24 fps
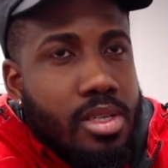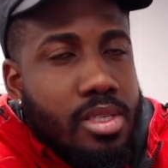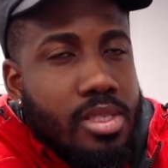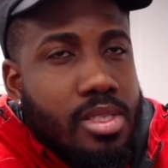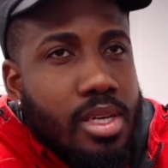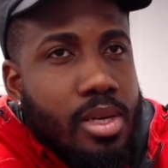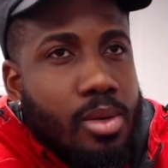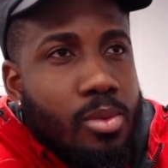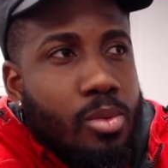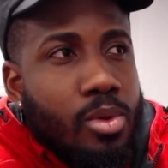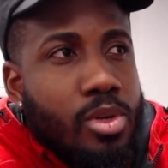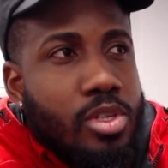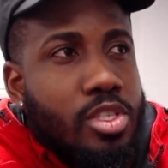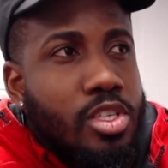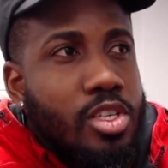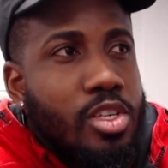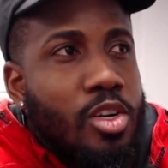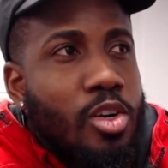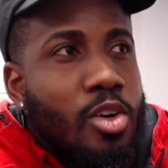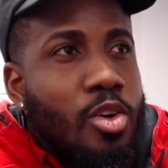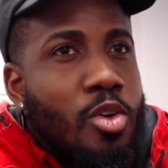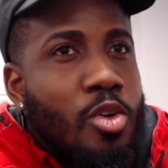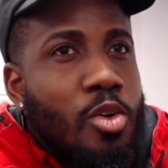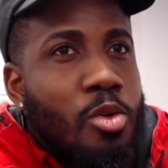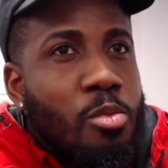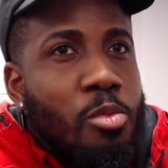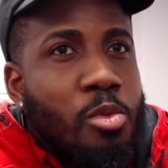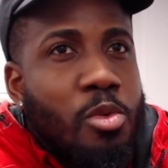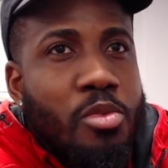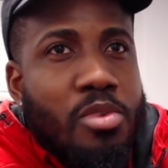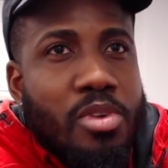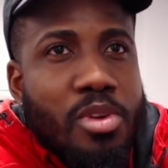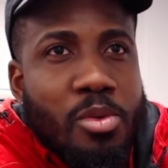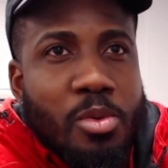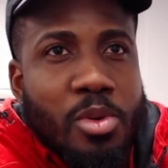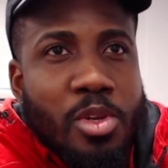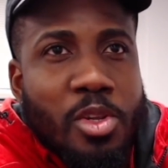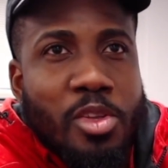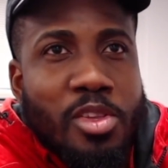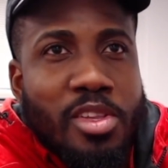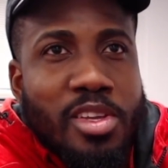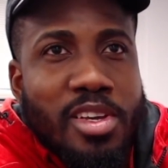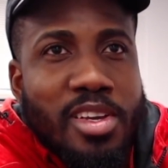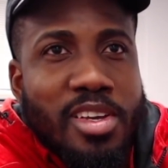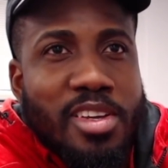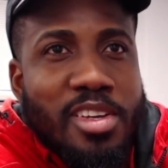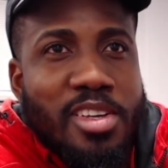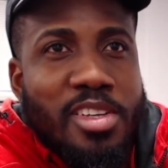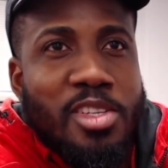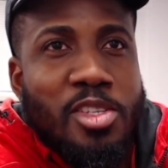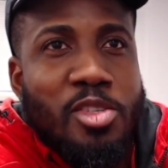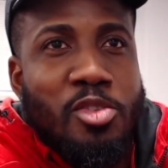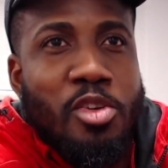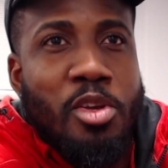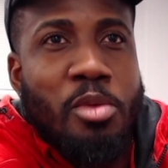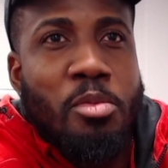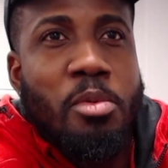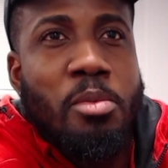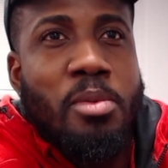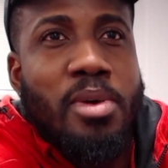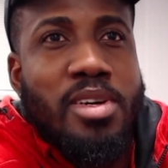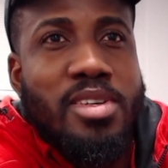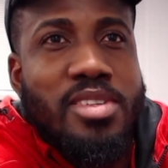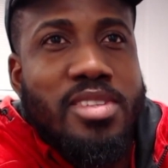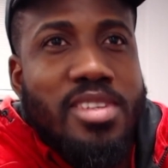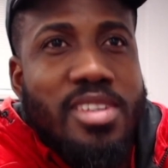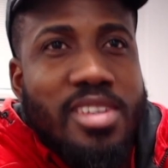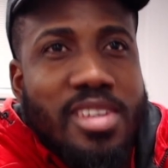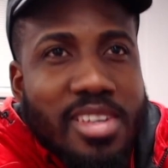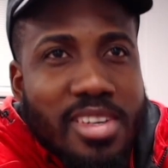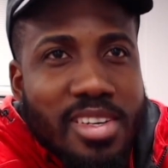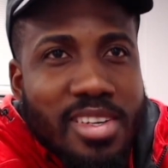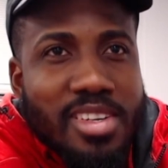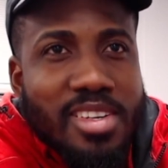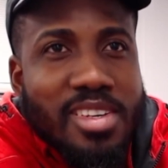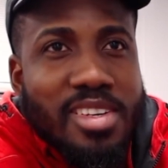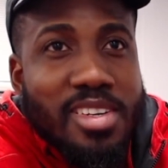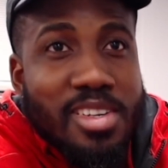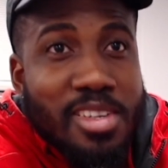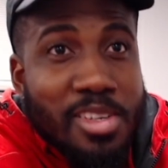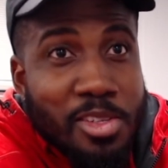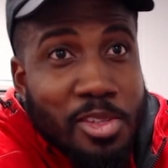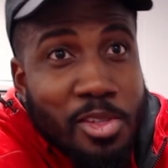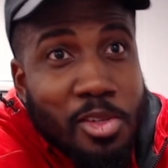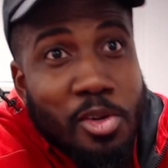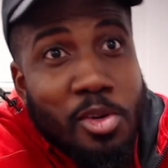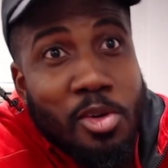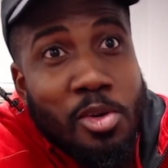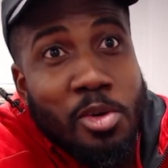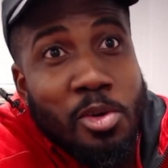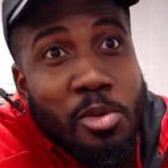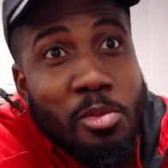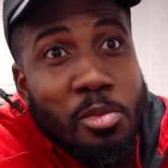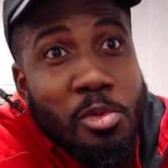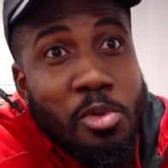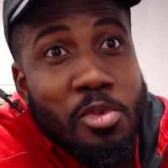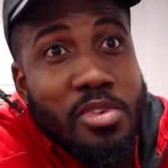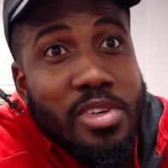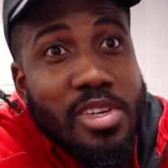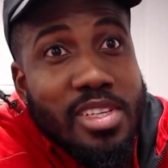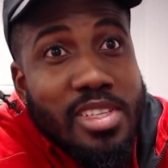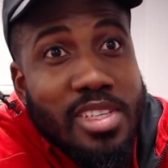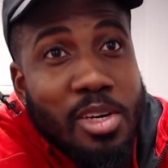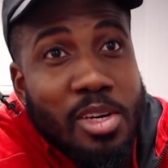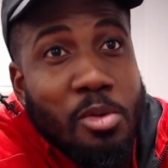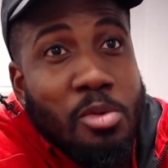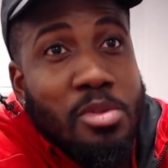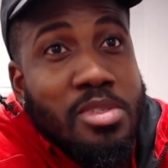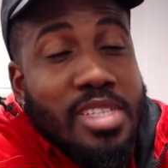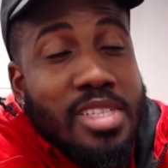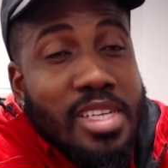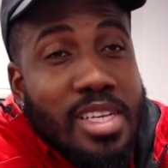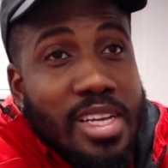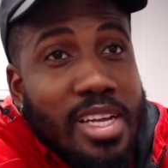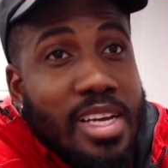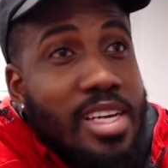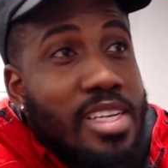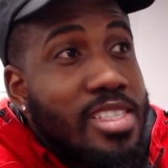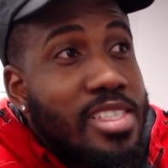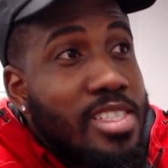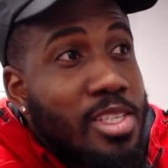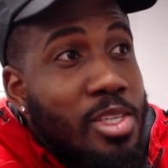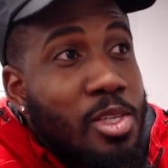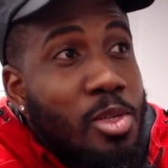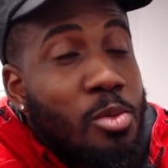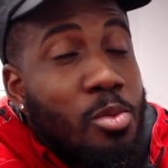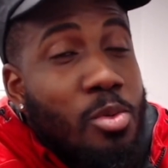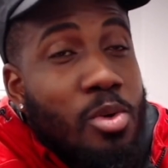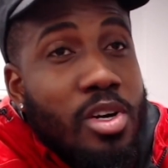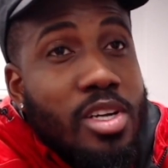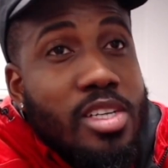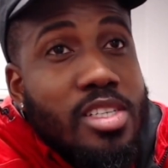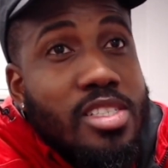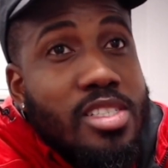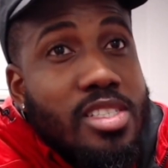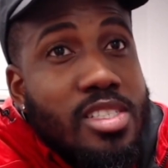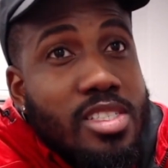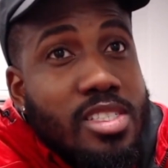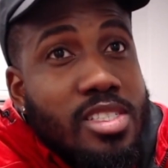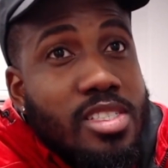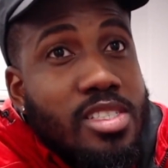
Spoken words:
It's like watching a horror movie. What do you think you're going to dream about? The horror movie. That was the last thing you watched,